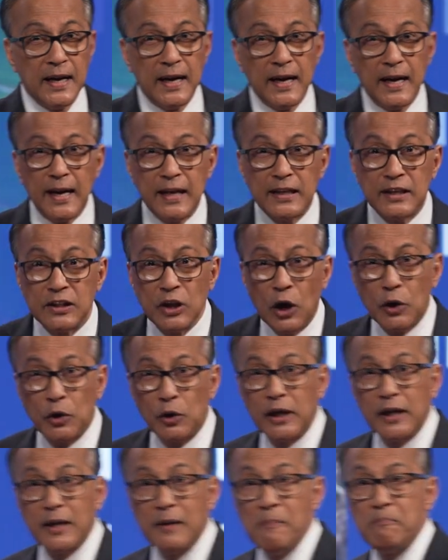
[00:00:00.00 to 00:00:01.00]
It's not
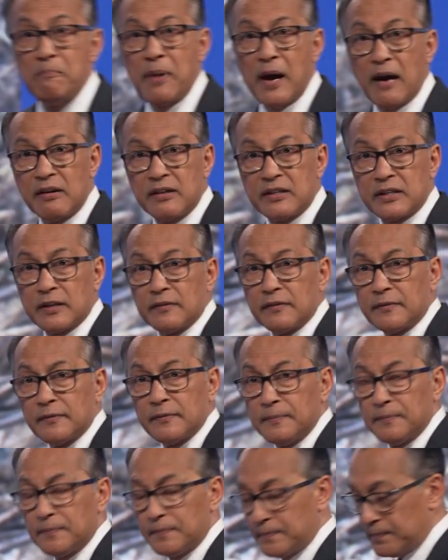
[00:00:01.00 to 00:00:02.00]
only imperative
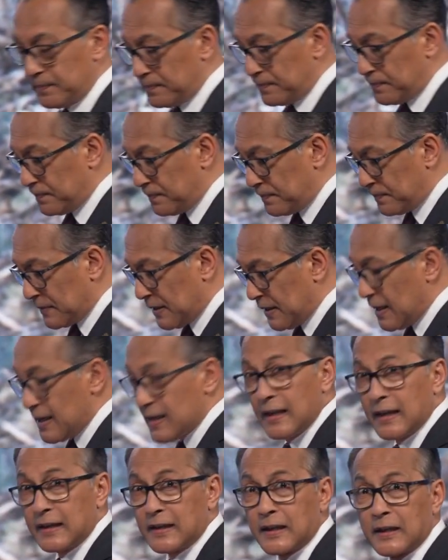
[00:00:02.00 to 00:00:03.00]

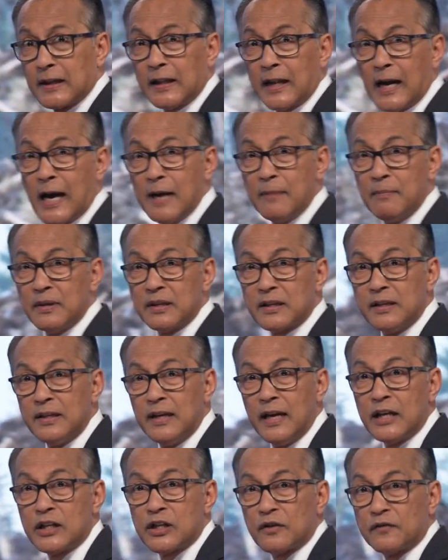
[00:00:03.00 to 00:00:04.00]
that climate and
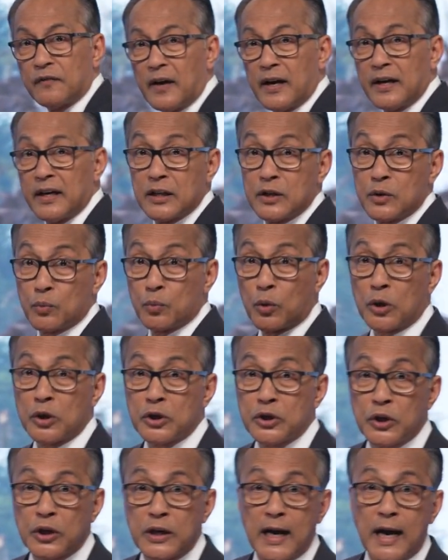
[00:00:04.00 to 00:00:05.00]
nature finance work
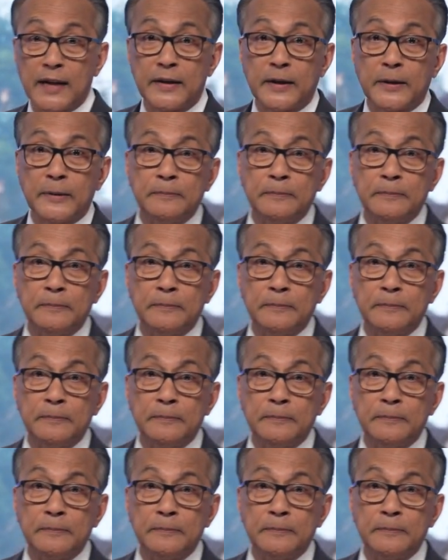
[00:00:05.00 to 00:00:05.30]
together,